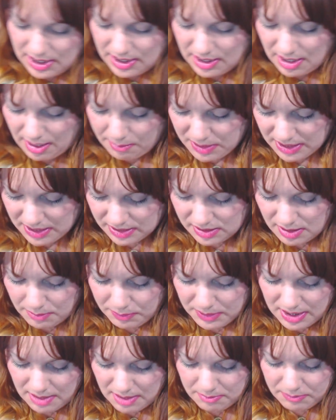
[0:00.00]
And then I
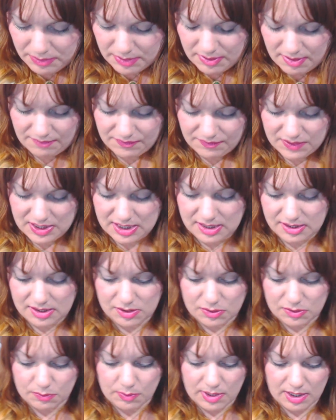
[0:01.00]
picked up a number of
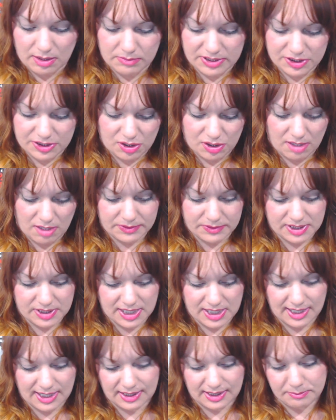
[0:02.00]
these as well. My
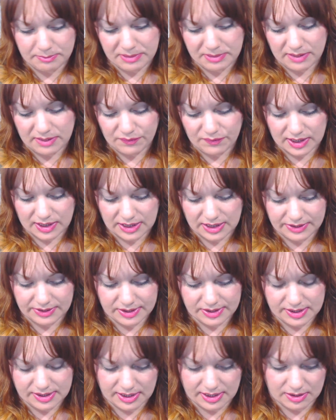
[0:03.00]
shoppers had a bit of a
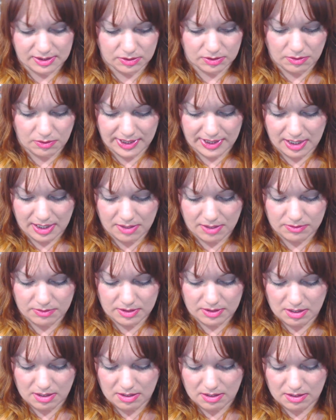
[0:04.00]
clearance sale going
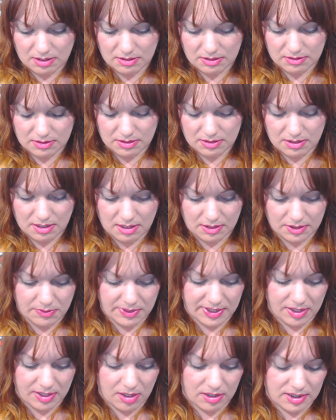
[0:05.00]
on,
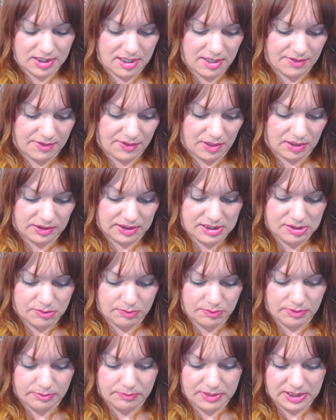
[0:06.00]
and I thought
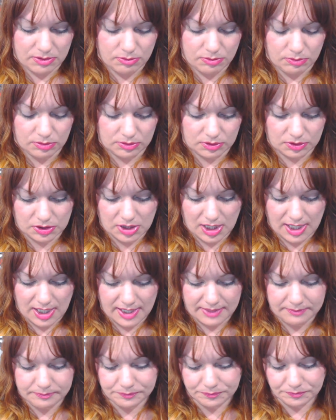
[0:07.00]
these would be cool to
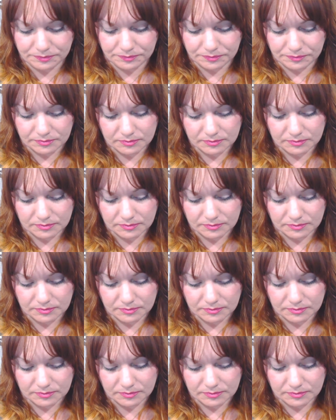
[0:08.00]
try.